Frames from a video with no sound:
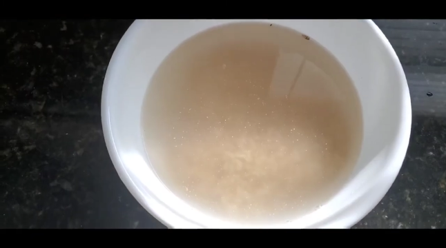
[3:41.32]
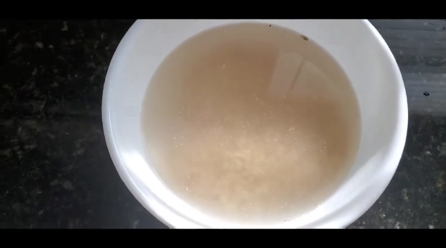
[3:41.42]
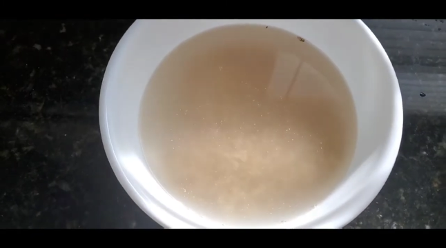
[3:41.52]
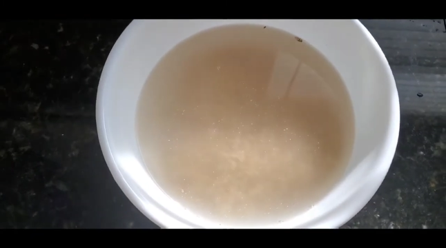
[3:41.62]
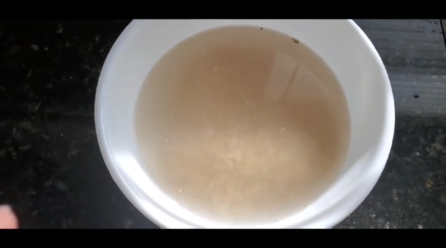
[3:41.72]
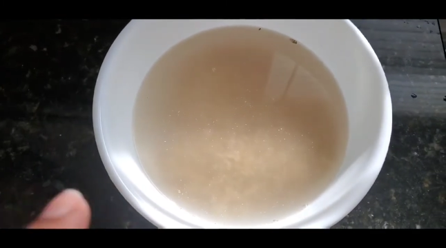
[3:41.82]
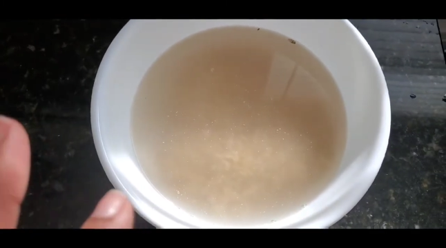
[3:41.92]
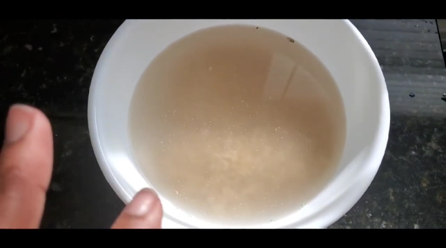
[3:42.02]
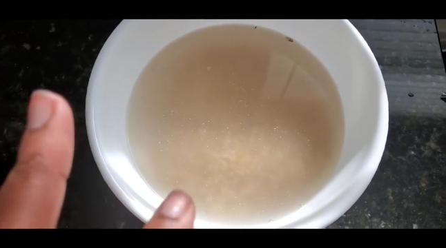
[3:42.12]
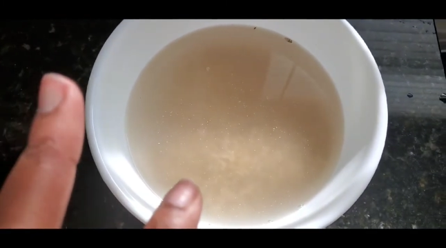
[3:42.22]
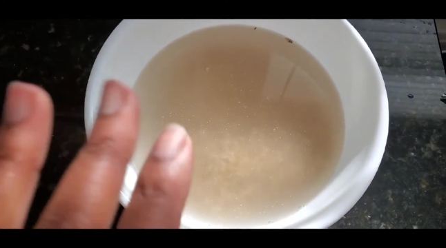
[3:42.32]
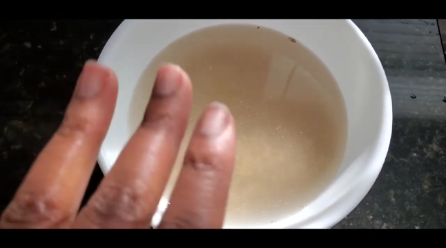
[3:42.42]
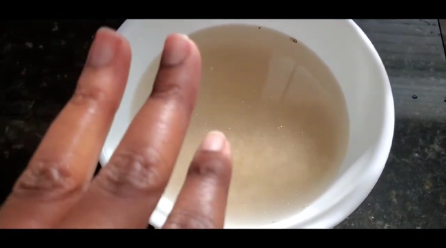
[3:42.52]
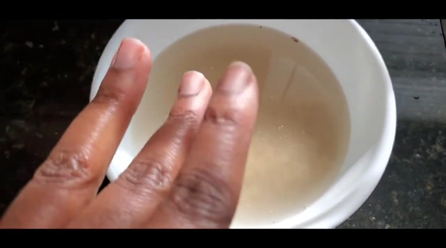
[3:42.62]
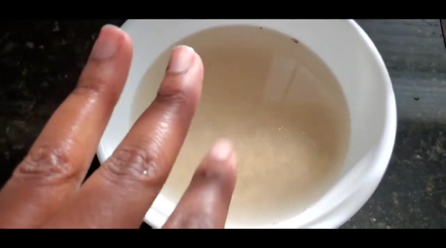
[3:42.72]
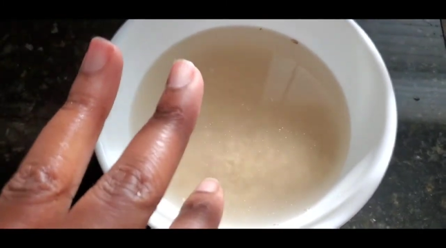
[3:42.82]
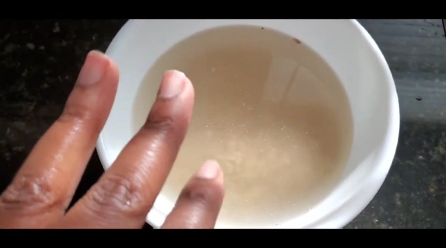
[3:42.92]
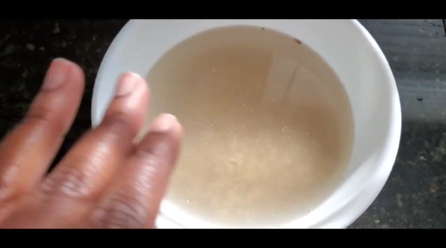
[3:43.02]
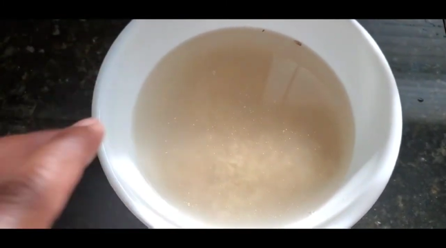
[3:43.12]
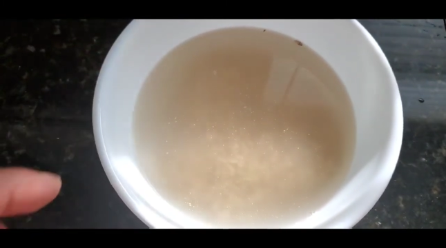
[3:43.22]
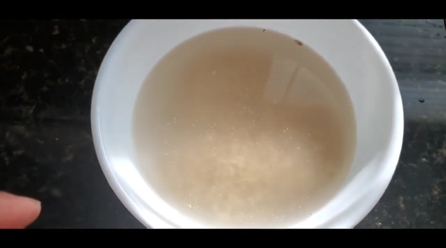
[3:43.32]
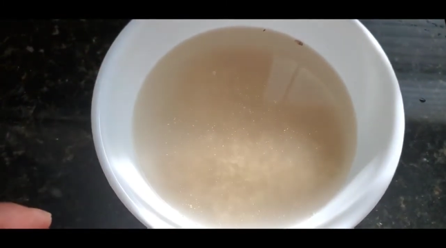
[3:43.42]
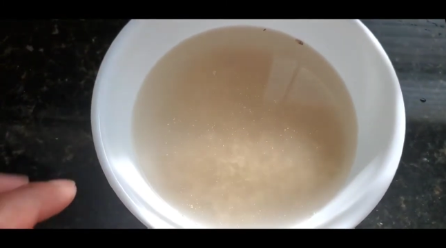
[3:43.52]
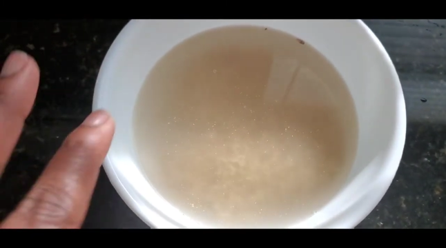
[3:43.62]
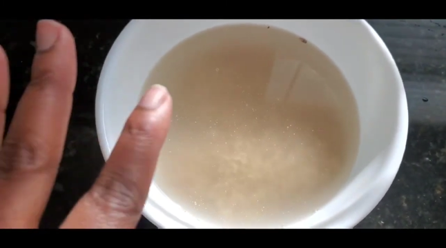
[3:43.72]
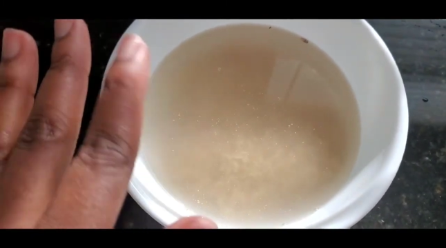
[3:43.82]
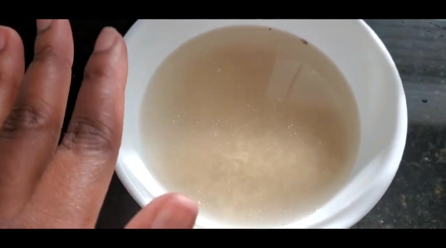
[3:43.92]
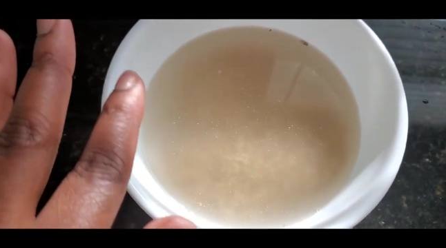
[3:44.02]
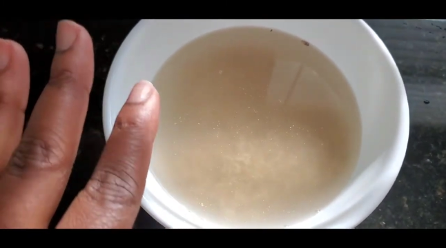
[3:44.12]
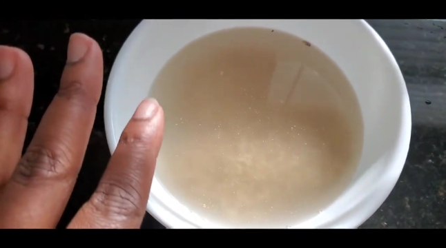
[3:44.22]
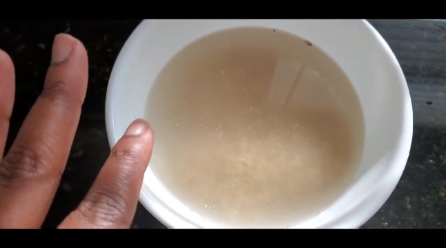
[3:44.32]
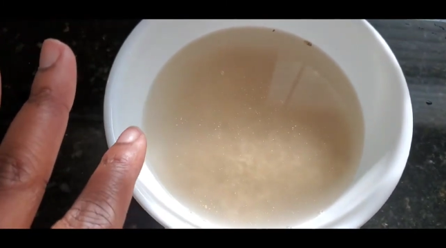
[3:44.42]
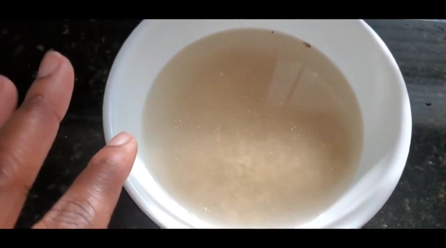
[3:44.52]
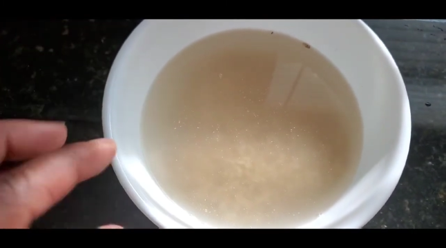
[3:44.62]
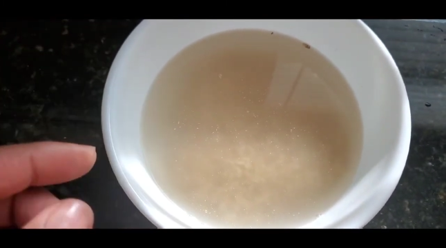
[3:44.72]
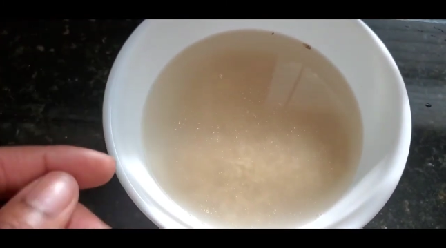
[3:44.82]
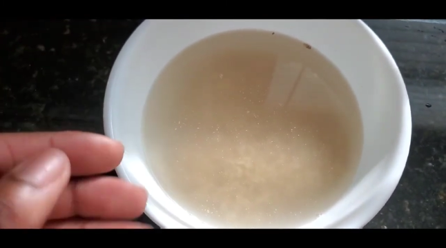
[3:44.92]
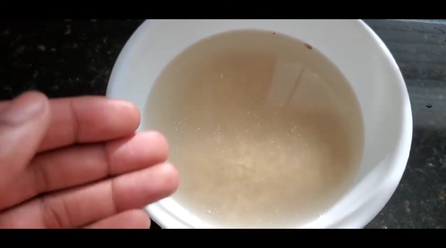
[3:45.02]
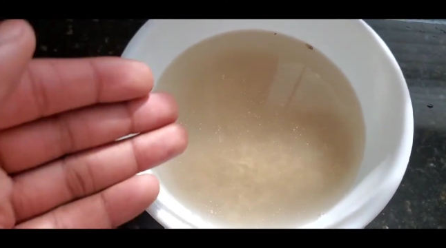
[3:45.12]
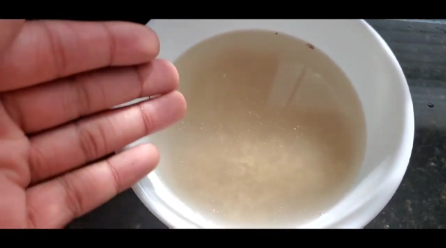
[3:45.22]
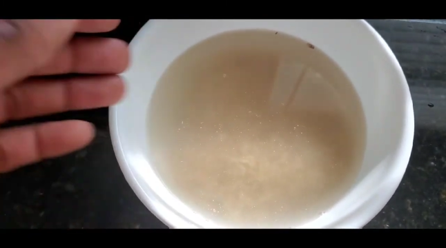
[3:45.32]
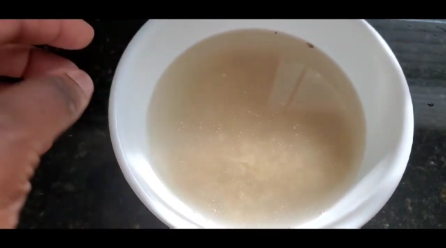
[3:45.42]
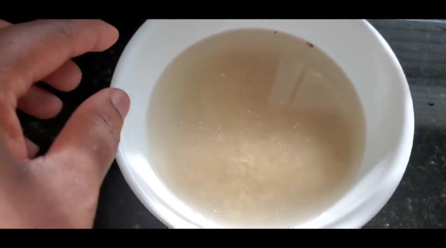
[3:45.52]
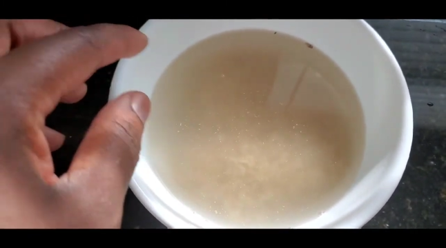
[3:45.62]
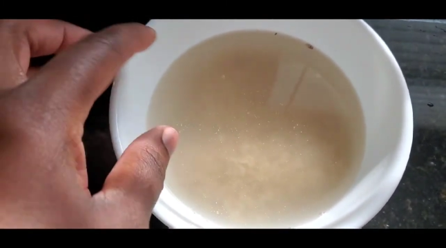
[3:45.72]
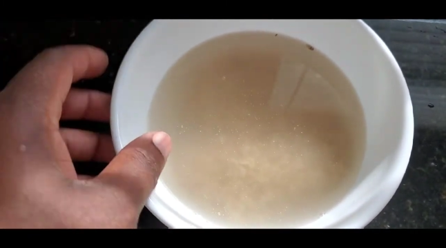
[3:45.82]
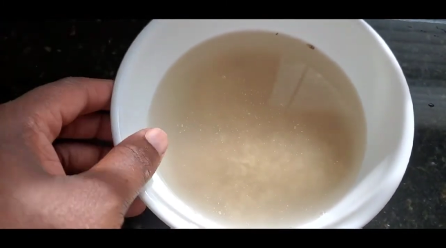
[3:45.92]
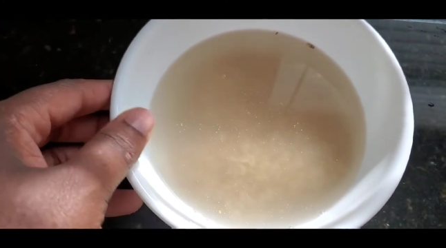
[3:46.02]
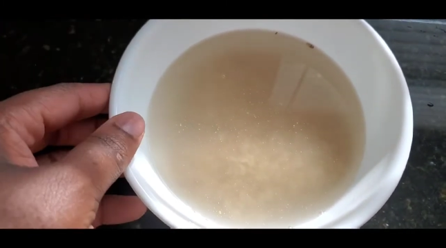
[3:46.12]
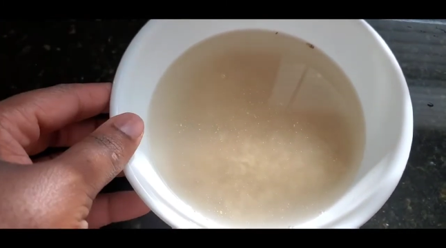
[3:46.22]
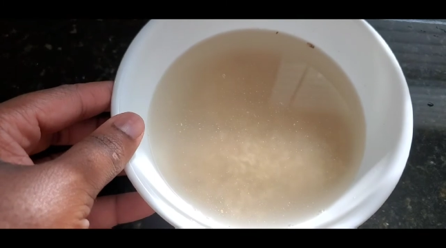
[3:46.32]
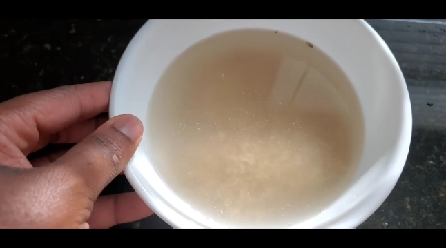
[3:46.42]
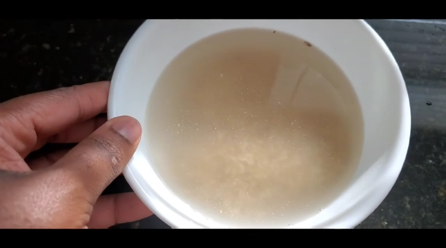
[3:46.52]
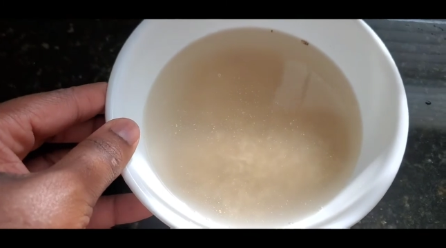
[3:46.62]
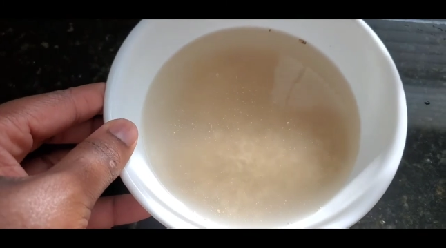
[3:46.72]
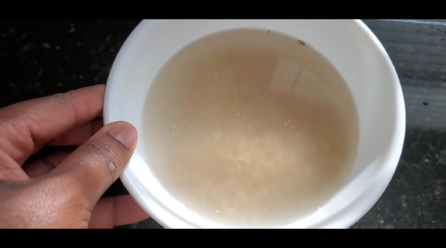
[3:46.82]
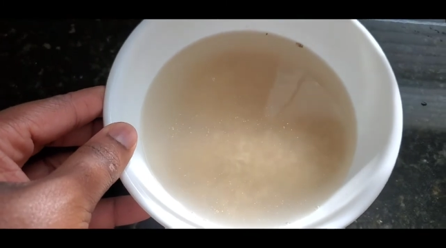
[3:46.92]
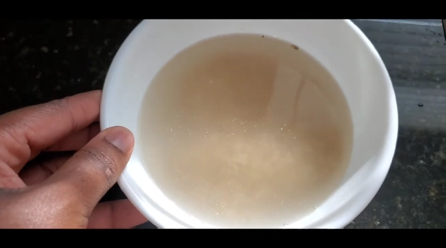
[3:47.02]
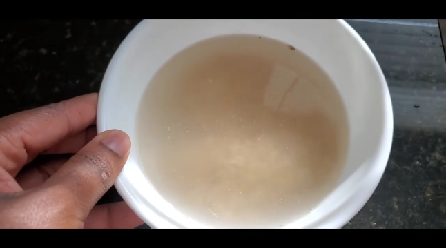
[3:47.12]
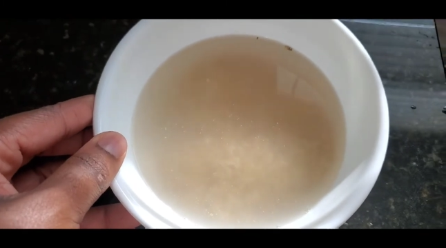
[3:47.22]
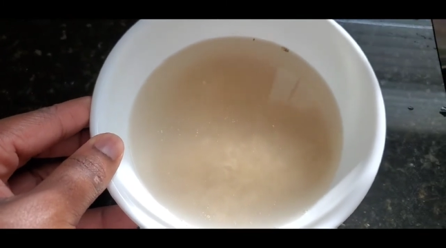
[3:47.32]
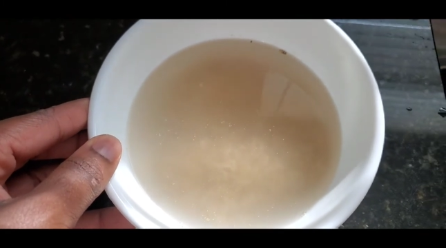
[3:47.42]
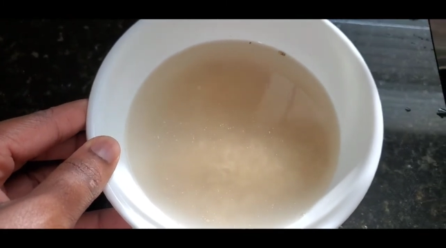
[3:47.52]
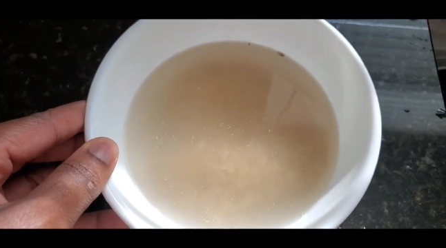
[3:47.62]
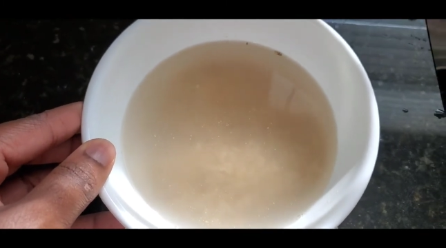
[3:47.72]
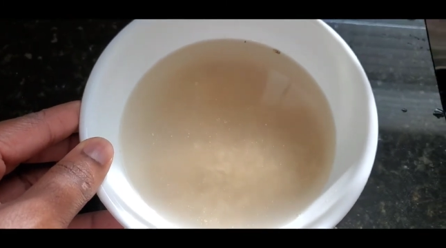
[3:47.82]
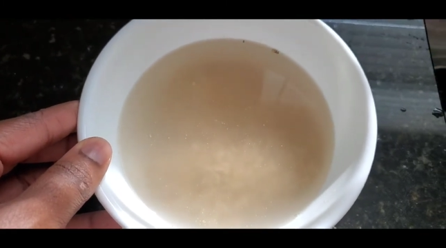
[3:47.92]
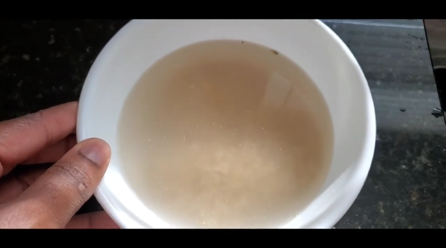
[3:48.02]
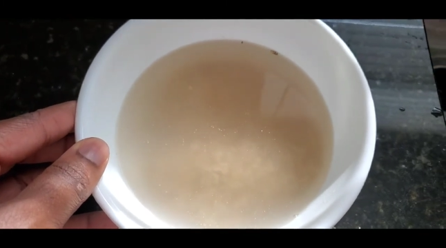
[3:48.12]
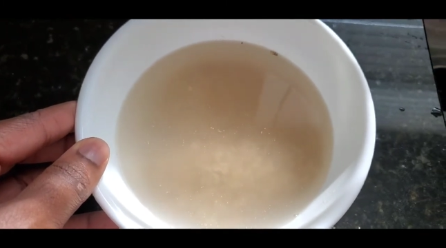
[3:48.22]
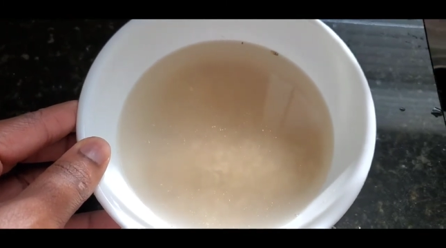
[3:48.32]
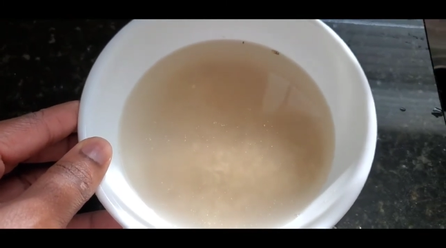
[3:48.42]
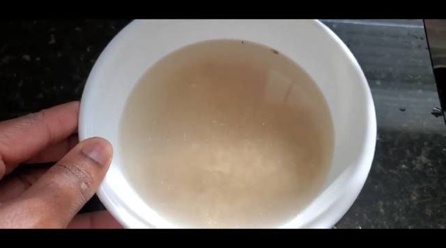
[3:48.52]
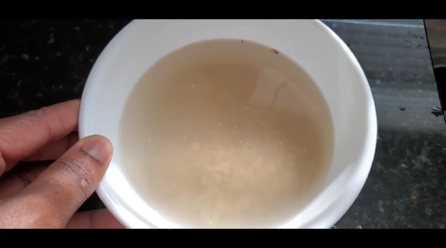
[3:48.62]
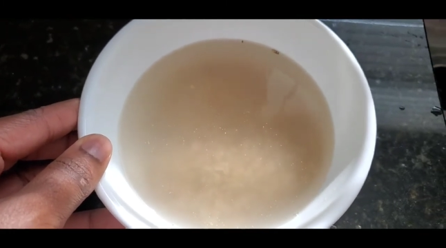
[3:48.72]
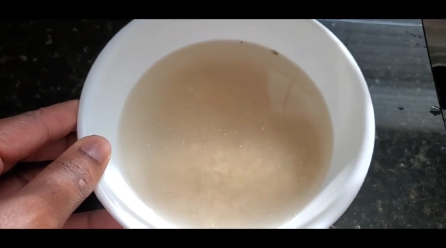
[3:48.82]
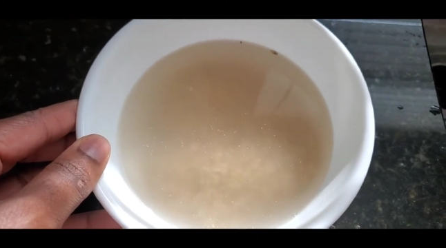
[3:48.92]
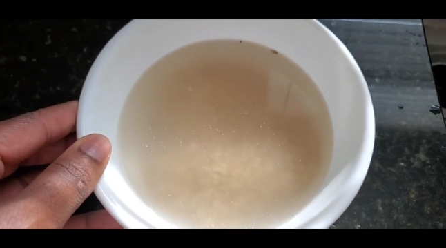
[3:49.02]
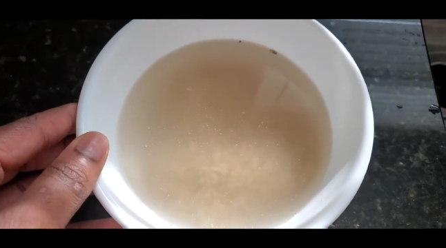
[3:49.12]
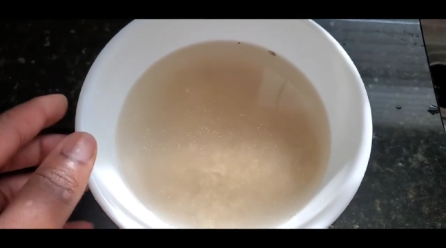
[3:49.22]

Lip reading: Nobody's mouth can be seen.